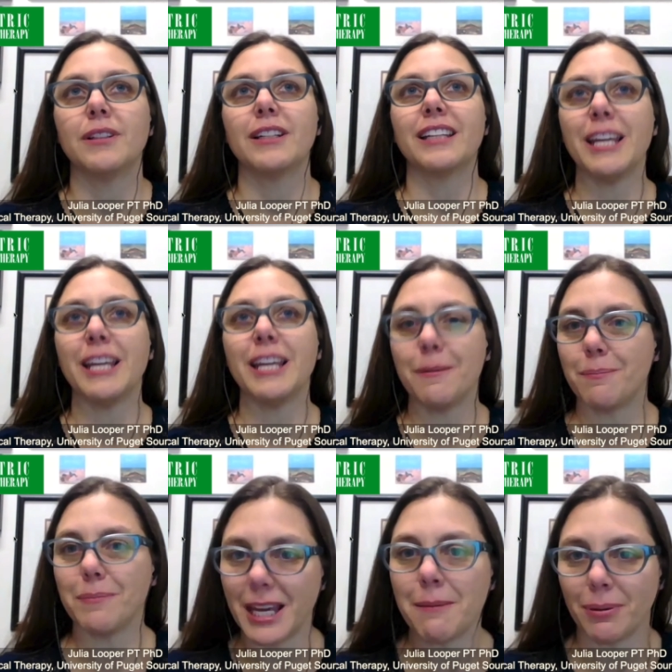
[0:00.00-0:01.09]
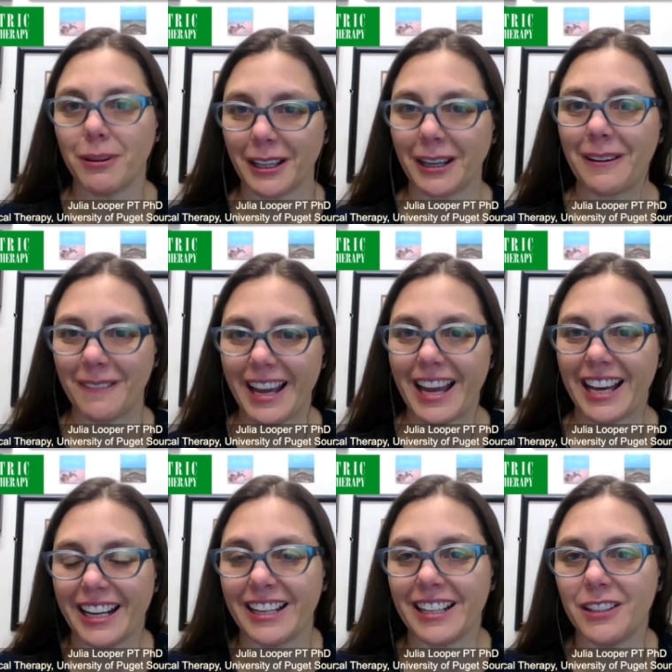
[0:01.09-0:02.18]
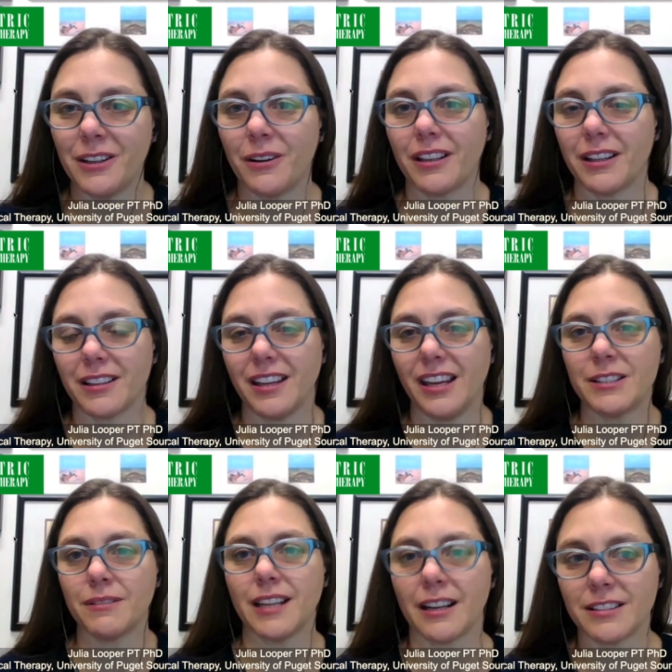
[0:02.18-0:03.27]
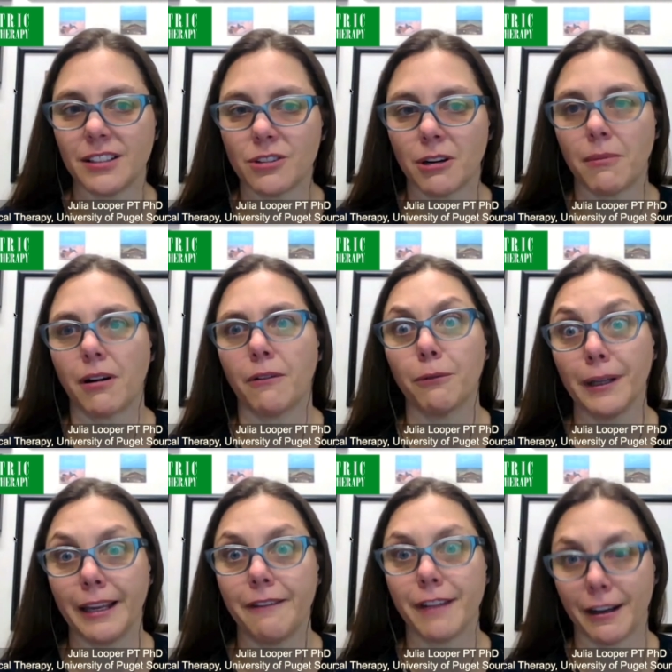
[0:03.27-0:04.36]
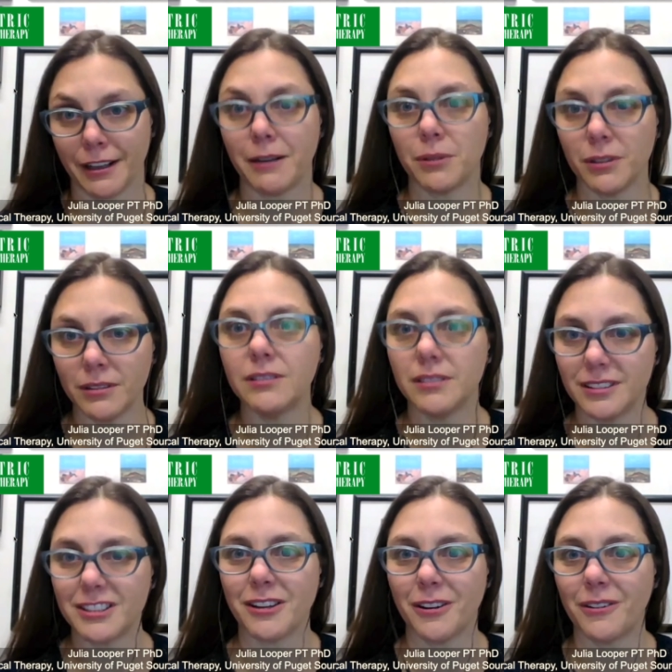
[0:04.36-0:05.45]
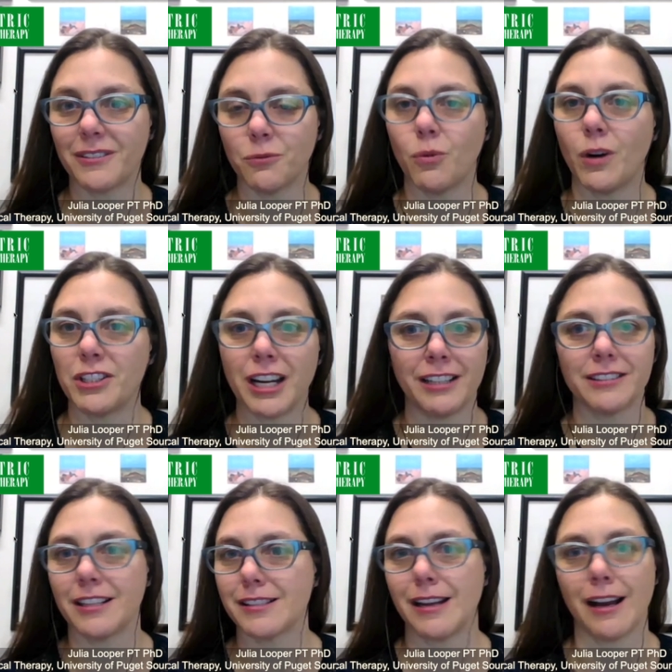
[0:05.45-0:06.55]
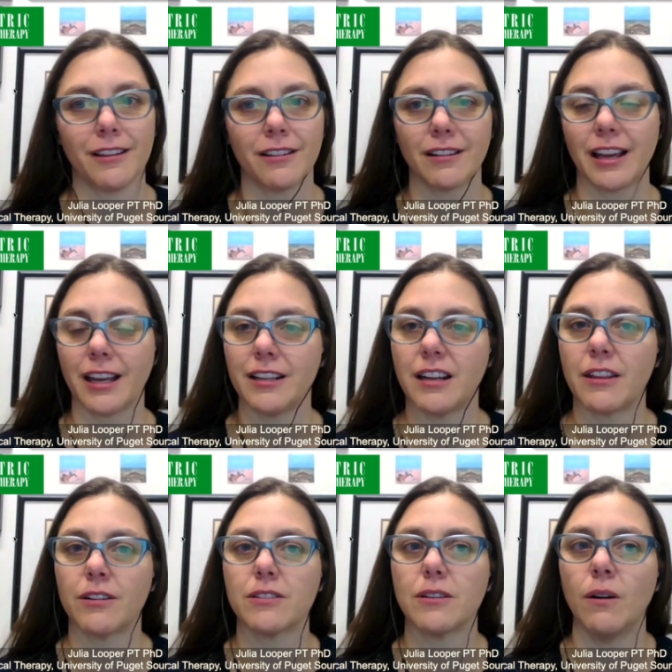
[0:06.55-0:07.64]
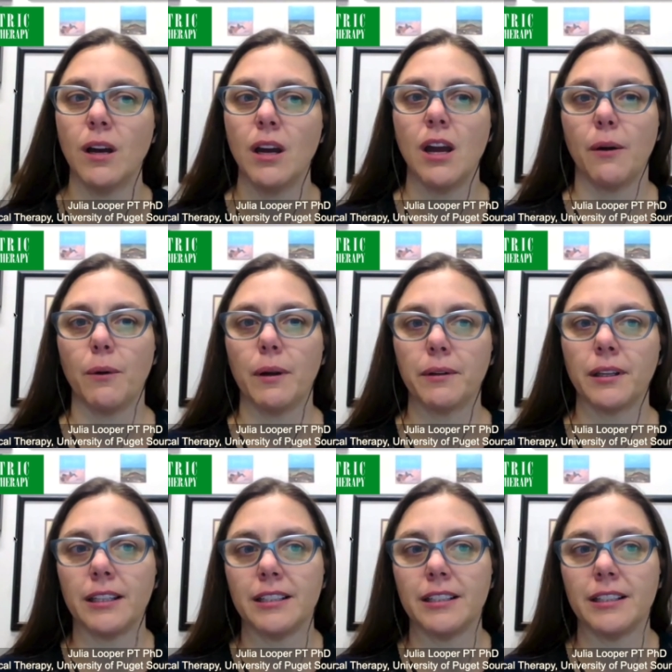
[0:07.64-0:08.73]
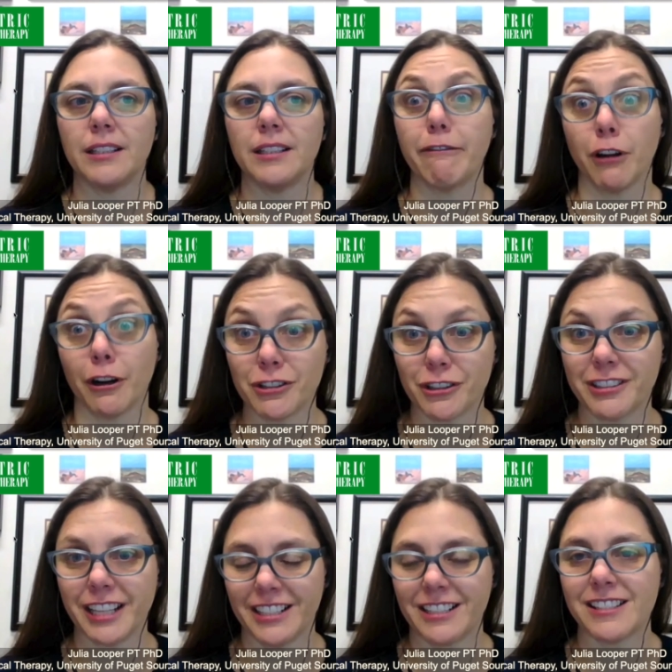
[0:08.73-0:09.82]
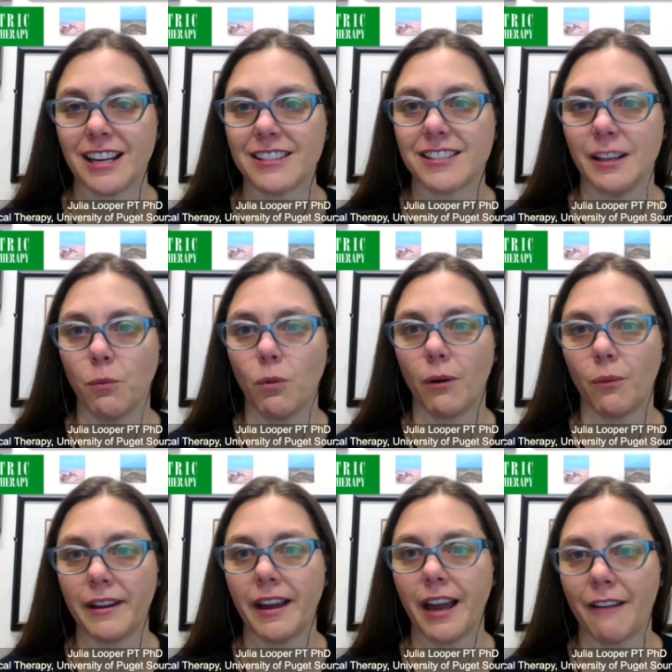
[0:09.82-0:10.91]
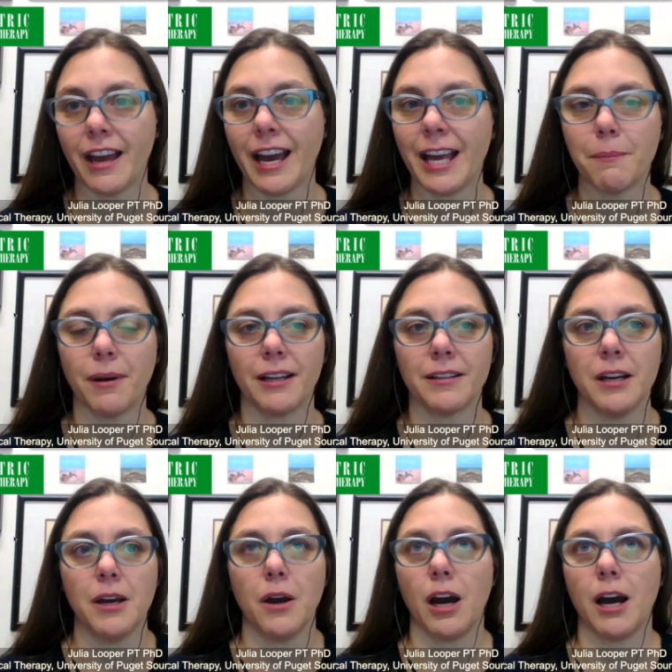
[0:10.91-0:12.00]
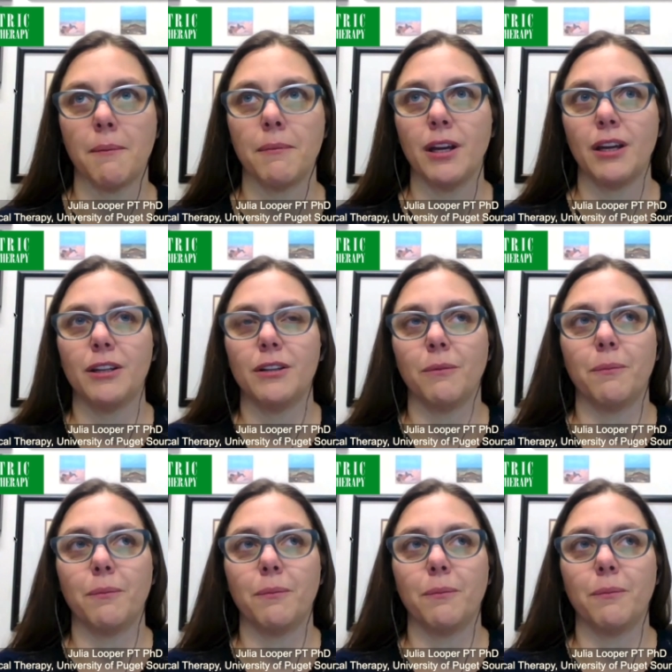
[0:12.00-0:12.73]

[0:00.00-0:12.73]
keep, keep plugging away at it. You know, kids with Down syndrome are really variable. So one child does not look like another. So we really need to have larger data sets than what we have had. But, um, you know,